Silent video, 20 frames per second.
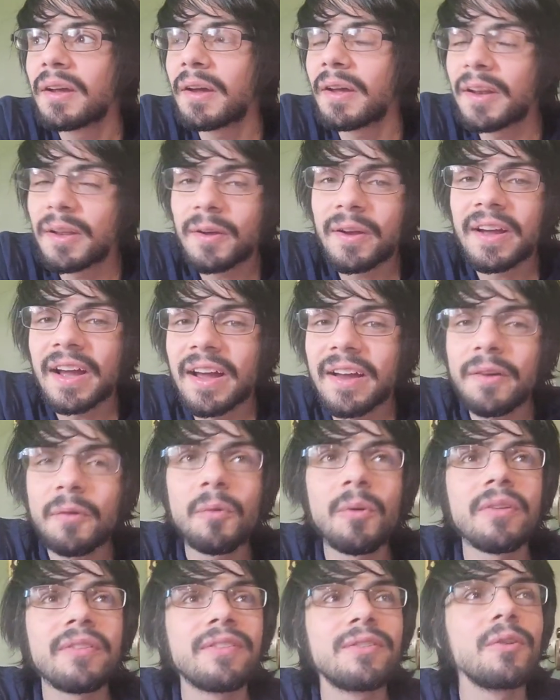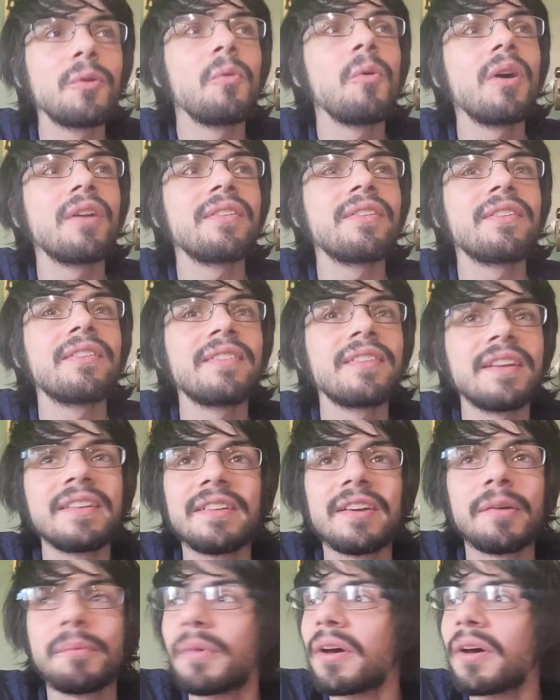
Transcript: And he kind of still wants to stay there,